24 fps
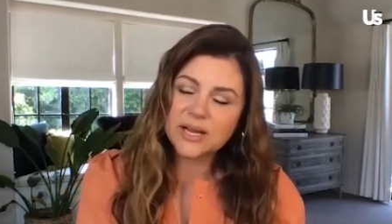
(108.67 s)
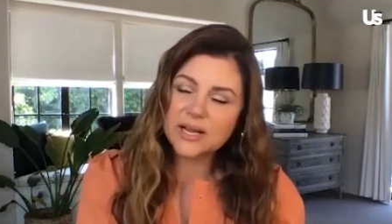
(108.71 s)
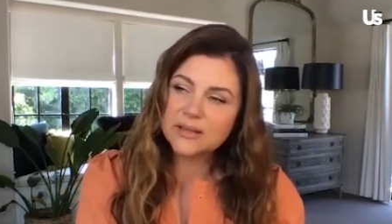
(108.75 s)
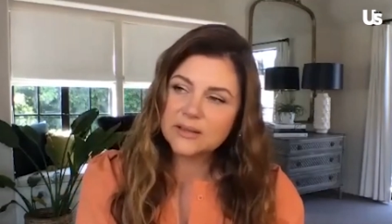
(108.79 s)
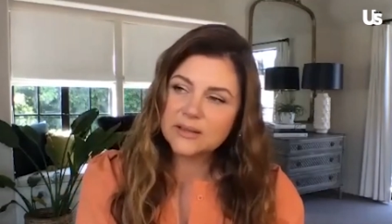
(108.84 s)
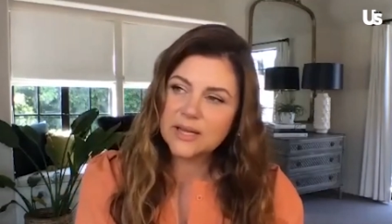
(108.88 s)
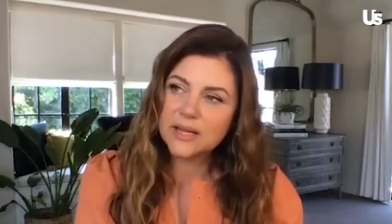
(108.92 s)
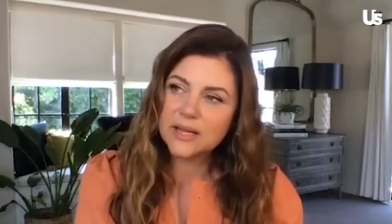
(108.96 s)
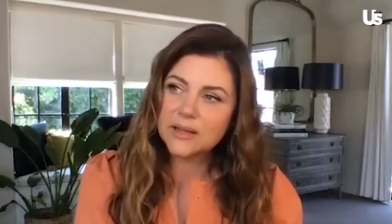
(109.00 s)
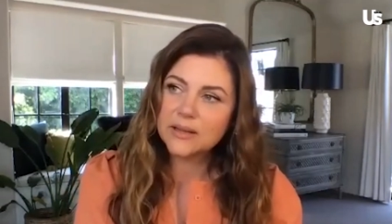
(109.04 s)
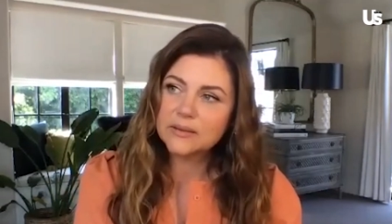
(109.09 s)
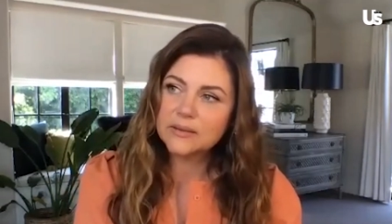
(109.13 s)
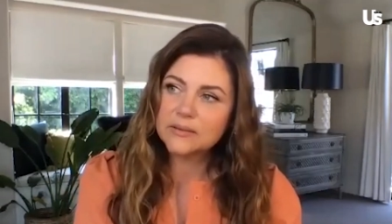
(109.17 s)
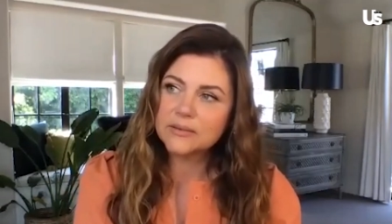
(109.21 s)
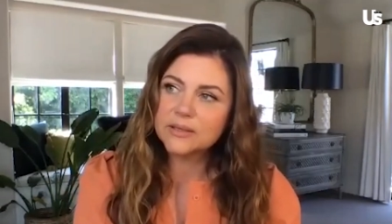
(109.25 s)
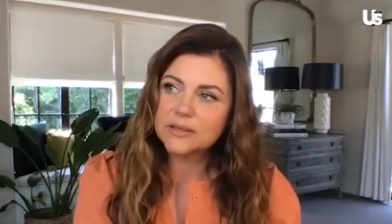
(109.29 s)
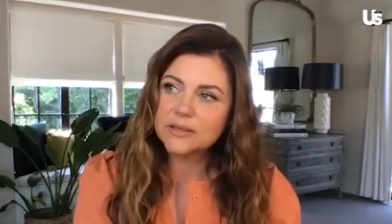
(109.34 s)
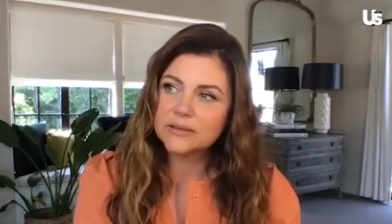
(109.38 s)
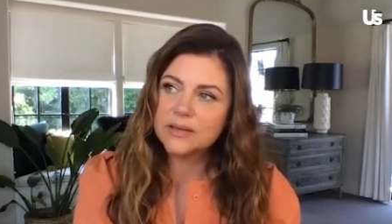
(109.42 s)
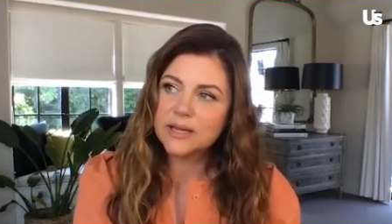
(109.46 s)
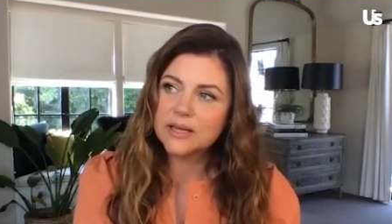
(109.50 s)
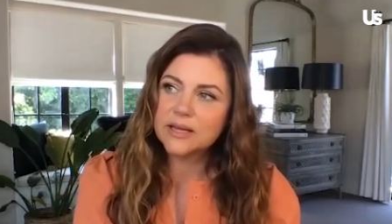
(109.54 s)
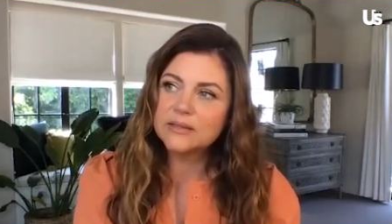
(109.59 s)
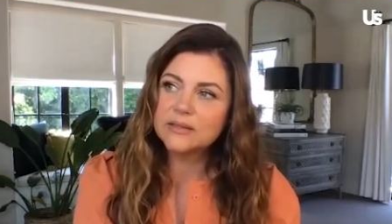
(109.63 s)
I, I,
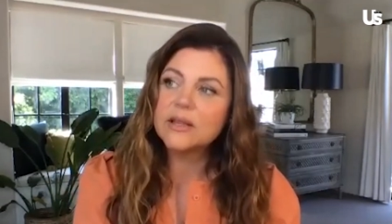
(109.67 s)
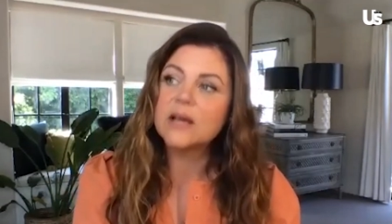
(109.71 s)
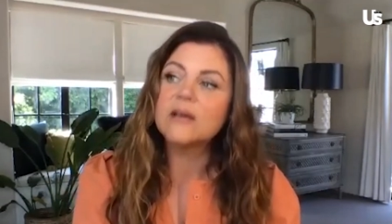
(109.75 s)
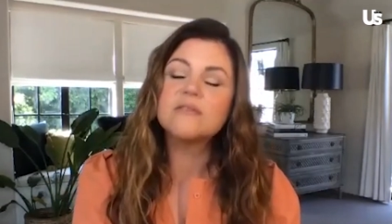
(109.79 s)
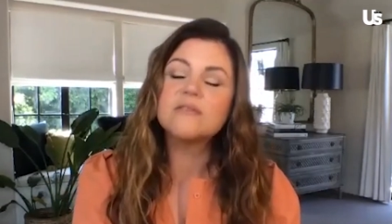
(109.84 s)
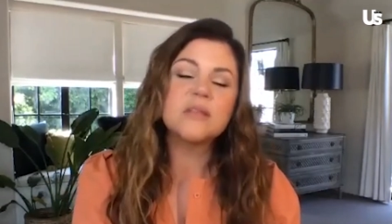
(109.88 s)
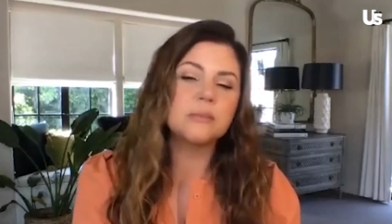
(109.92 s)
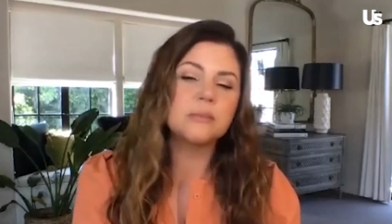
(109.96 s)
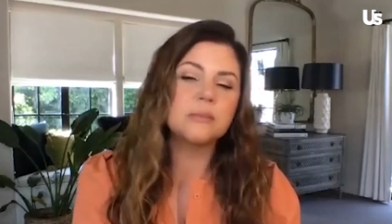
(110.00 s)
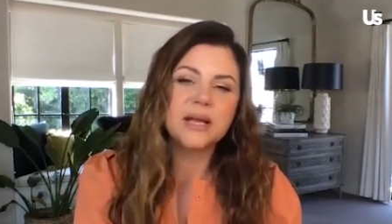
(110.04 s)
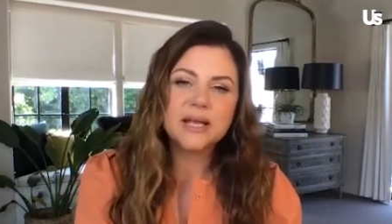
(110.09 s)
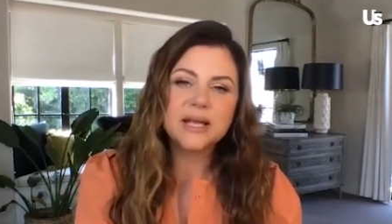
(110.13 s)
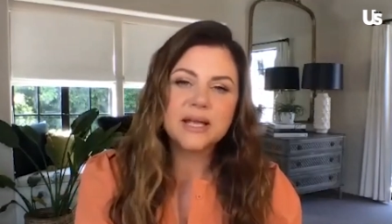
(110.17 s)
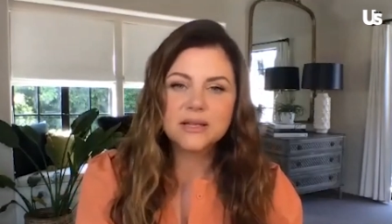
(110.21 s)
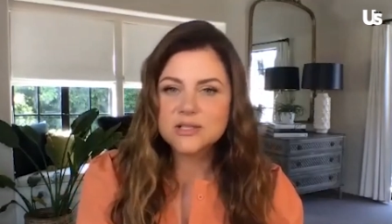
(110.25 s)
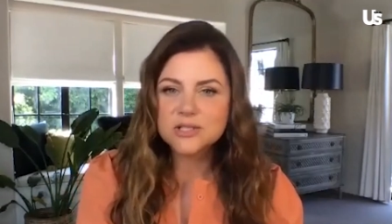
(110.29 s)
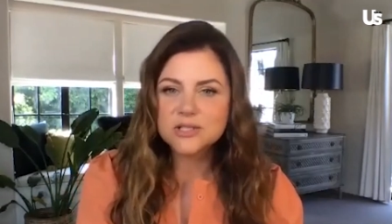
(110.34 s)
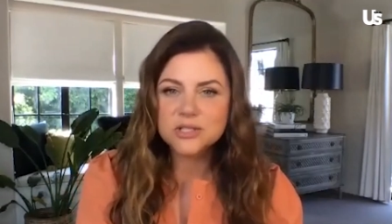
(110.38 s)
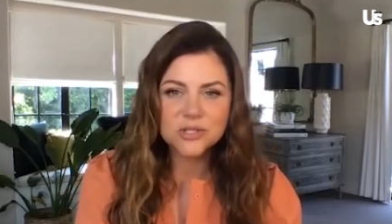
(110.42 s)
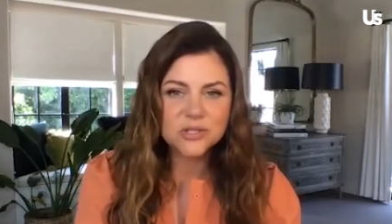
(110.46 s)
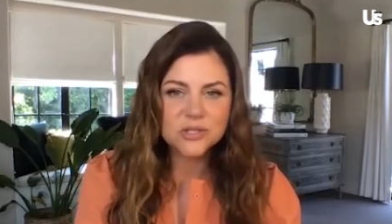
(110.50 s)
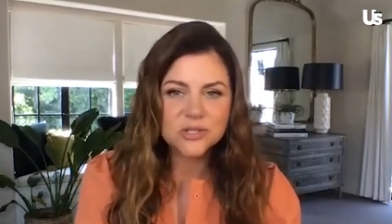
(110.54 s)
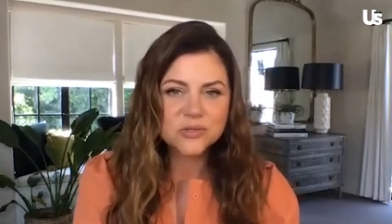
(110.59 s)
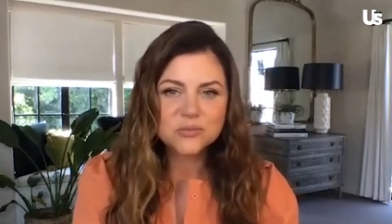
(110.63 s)
I love that my
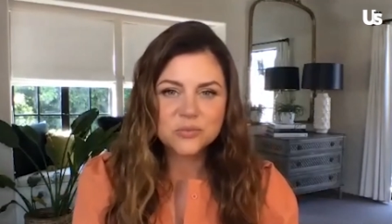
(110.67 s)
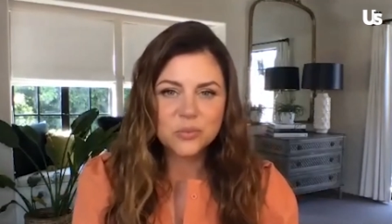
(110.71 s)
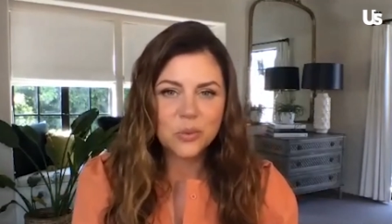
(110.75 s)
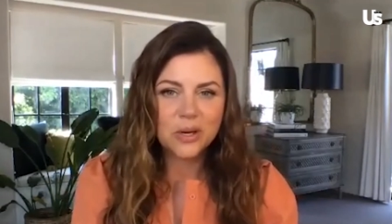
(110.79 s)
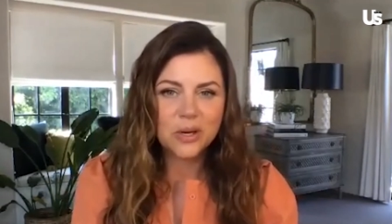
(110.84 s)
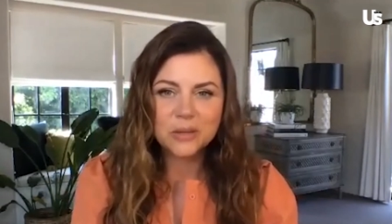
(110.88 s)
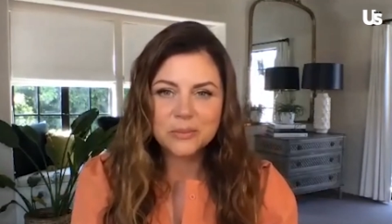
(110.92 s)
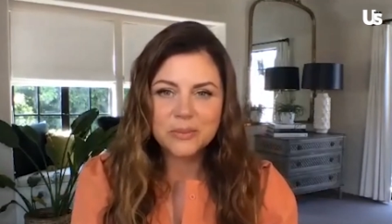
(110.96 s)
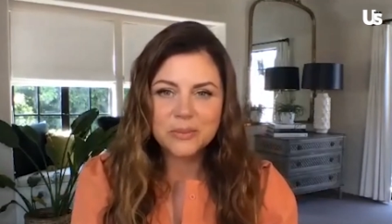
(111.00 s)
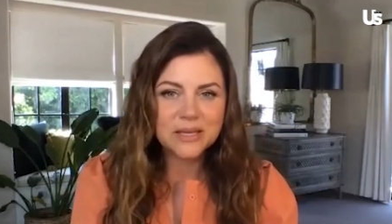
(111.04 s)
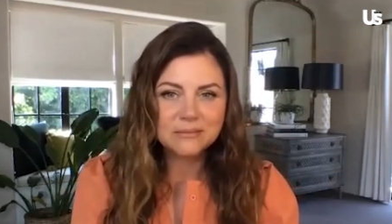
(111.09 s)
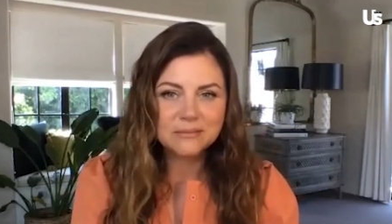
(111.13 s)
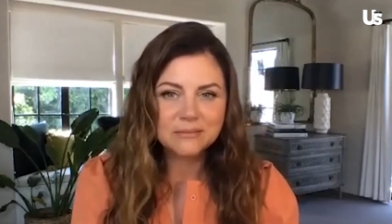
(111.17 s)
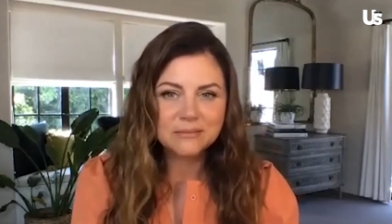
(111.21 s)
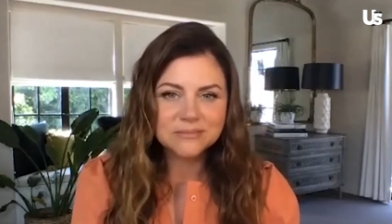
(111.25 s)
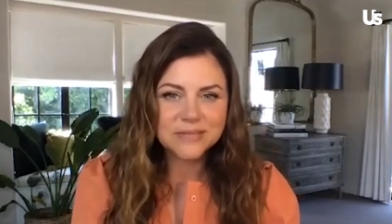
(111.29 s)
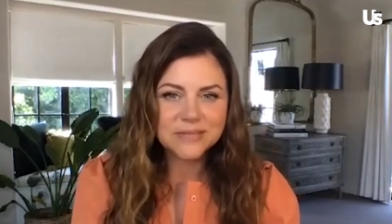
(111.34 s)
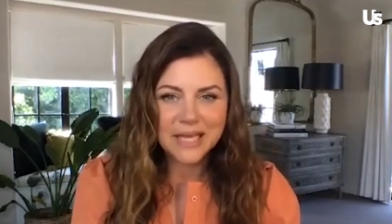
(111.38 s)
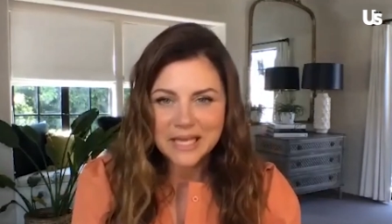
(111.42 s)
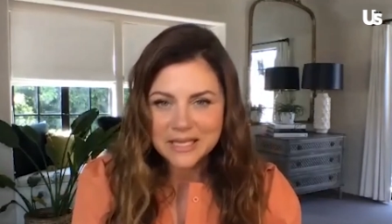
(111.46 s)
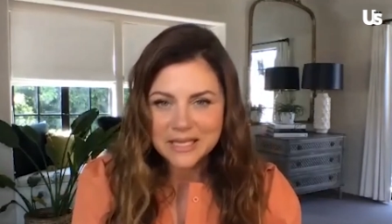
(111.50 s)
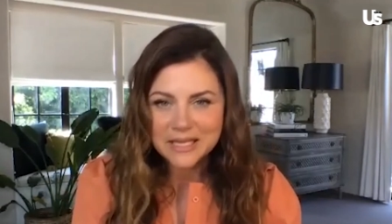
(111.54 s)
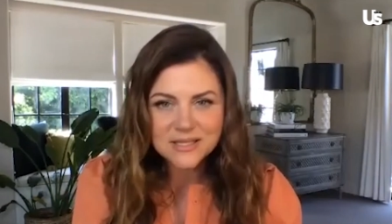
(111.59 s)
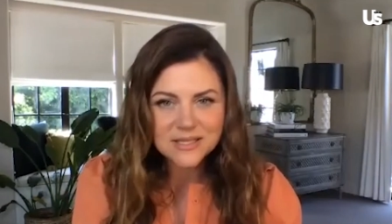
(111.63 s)
kids just want to be
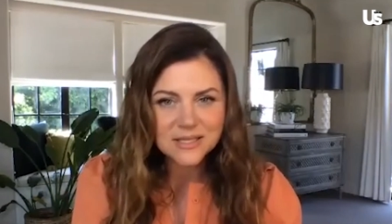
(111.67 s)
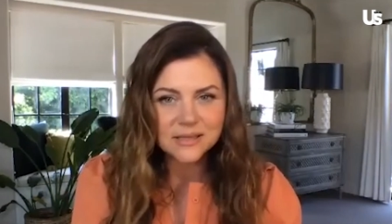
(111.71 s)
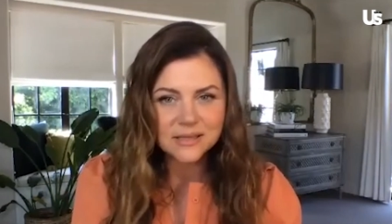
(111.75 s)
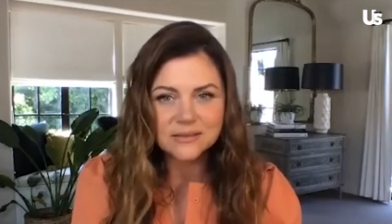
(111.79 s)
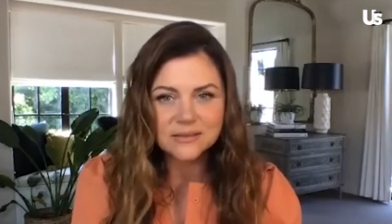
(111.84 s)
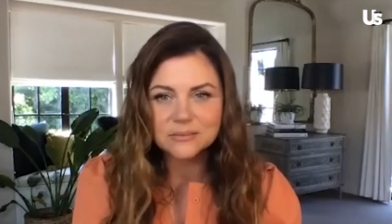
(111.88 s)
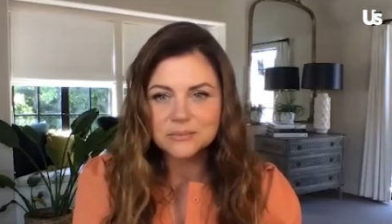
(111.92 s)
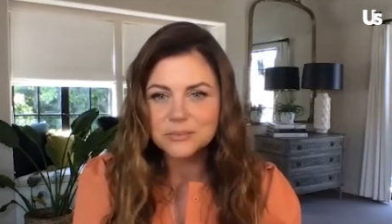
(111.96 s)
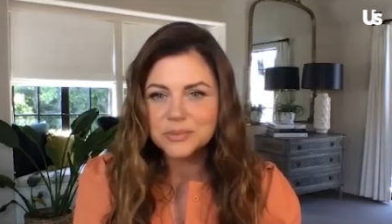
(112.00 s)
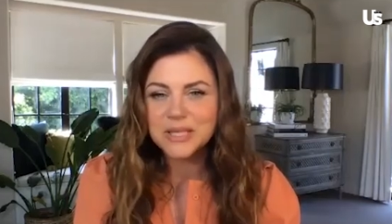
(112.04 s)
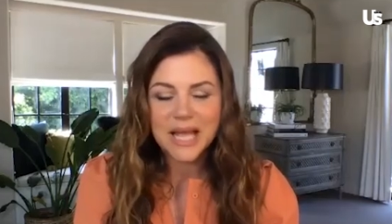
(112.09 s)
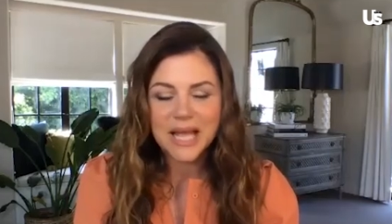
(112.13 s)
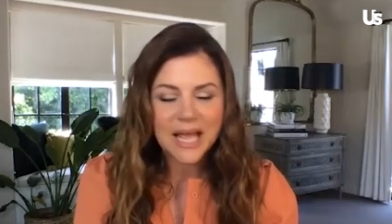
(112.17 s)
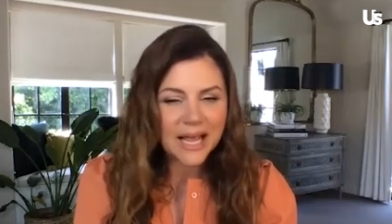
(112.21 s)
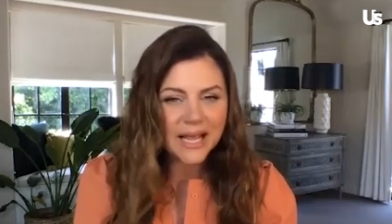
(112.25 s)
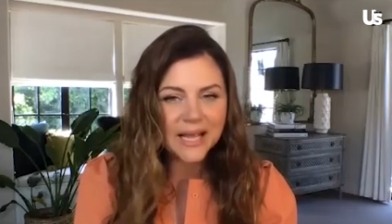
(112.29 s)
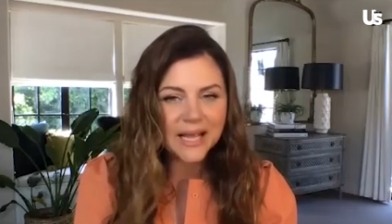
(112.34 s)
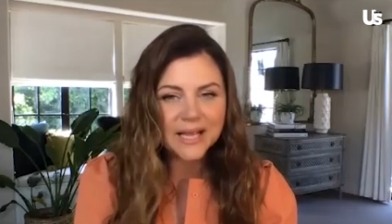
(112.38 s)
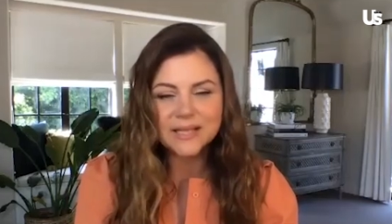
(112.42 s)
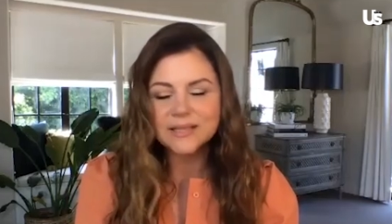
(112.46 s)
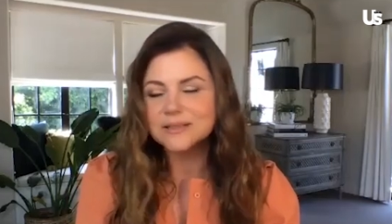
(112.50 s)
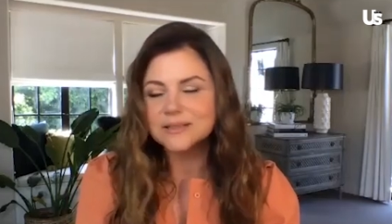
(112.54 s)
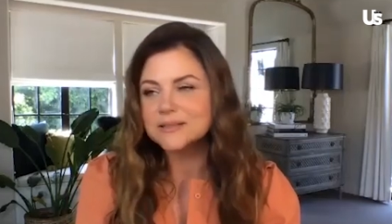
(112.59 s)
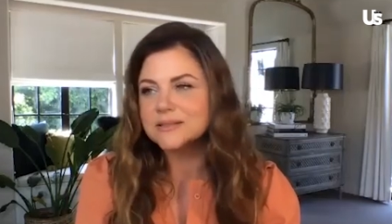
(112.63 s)
kids and
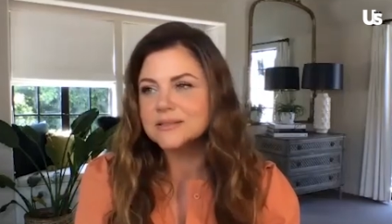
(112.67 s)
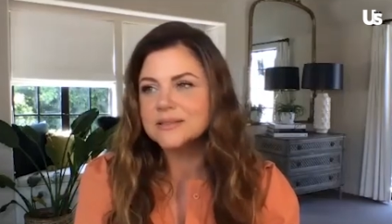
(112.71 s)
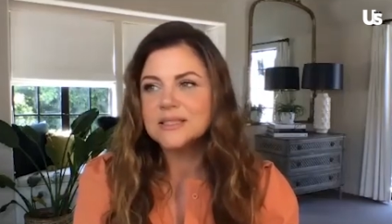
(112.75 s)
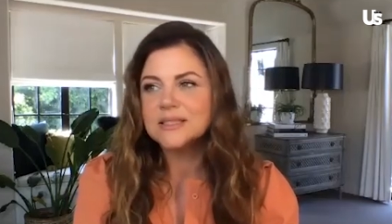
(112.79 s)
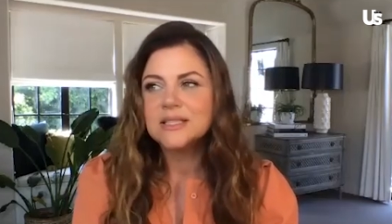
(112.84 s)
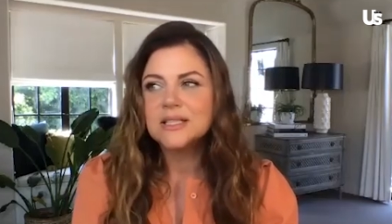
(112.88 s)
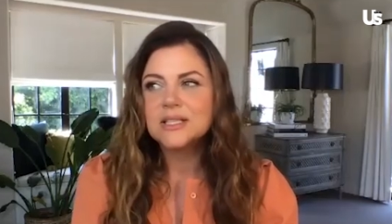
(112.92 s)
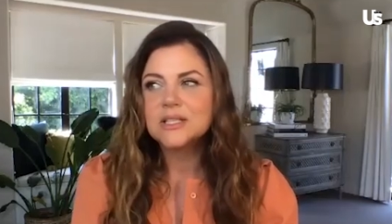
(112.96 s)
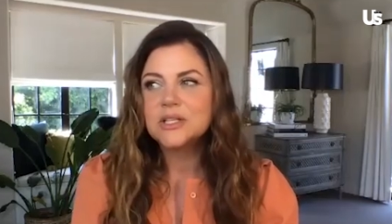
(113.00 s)
play and